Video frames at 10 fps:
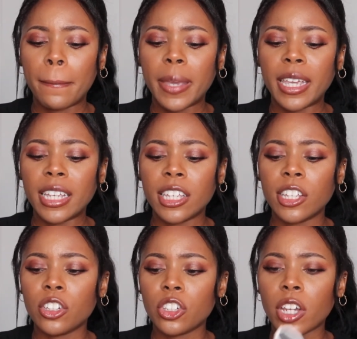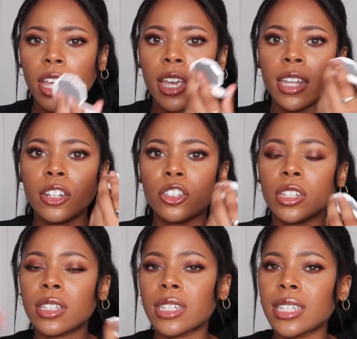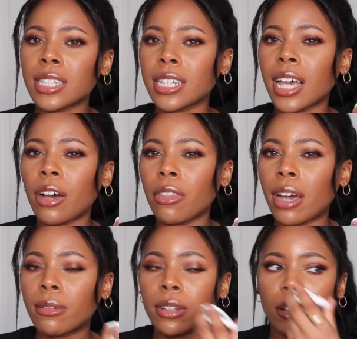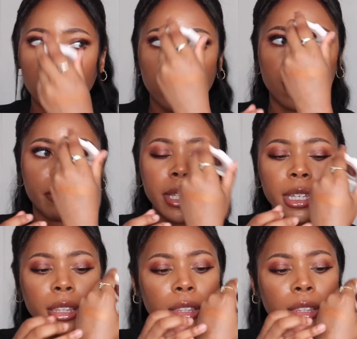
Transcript: pinky shade just to see how that would look on me.